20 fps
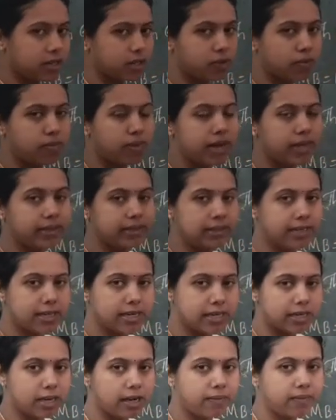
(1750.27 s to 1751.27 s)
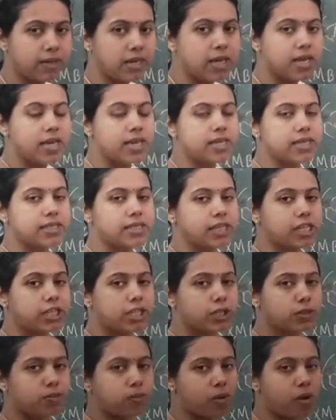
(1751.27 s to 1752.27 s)
So by theorem
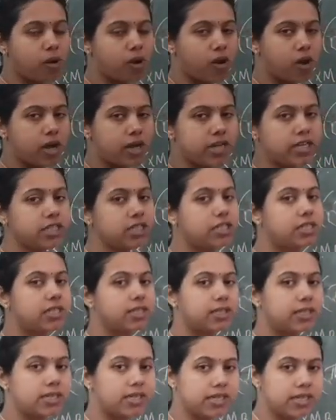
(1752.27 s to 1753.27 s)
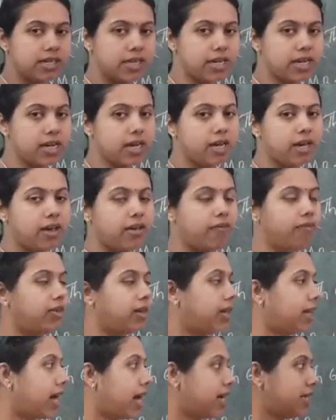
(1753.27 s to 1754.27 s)
6.3, we
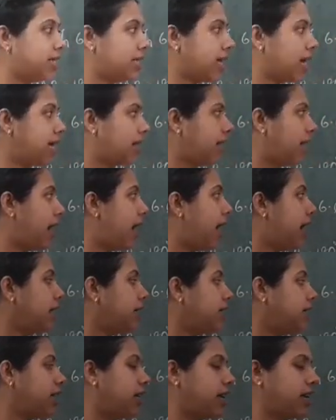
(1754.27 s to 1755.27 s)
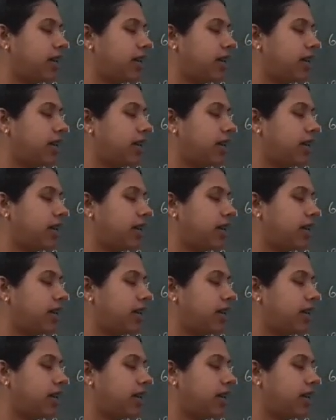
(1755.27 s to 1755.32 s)
can say that